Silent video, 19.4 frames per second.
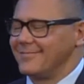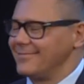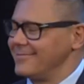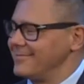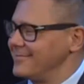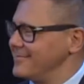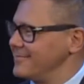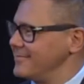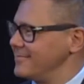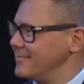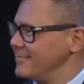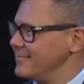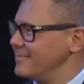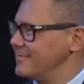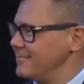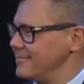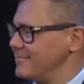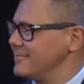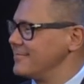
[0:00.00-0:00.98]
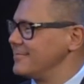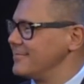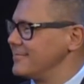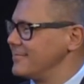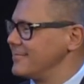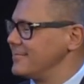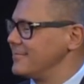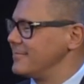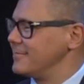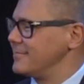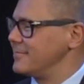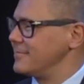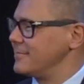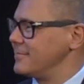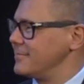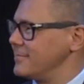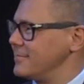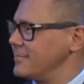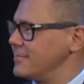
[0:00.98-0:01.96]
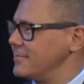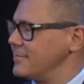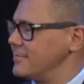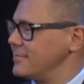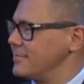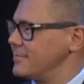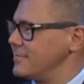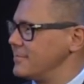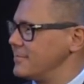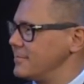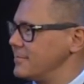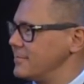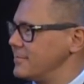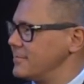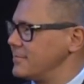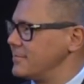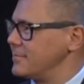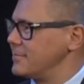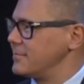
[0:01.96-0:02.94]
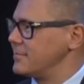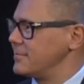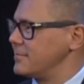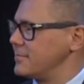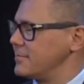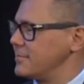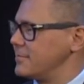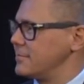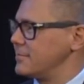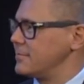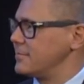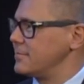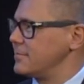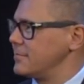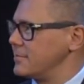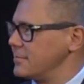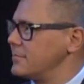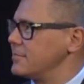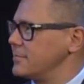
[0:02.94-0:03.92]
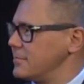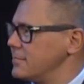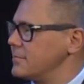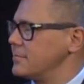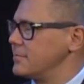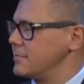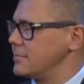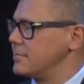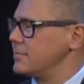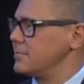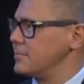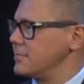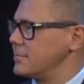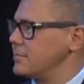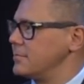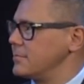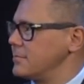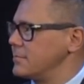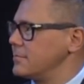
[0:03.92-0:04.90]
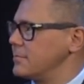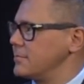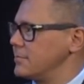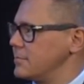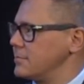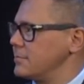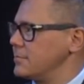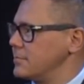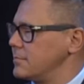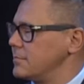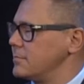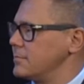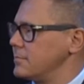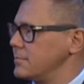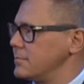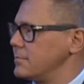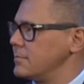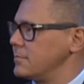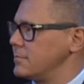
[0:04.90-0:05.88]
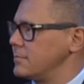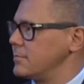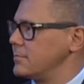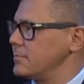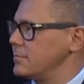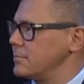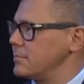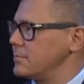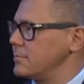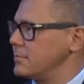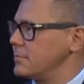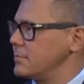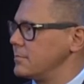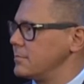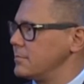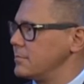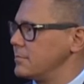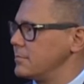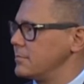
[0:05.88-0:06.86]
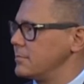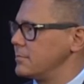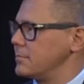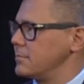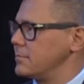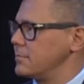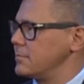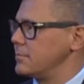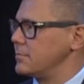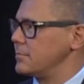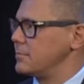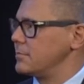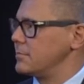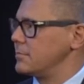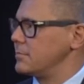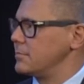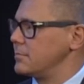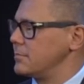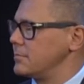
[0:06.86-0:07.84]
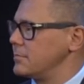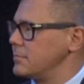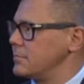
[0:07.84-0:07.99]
This person isn't speaking.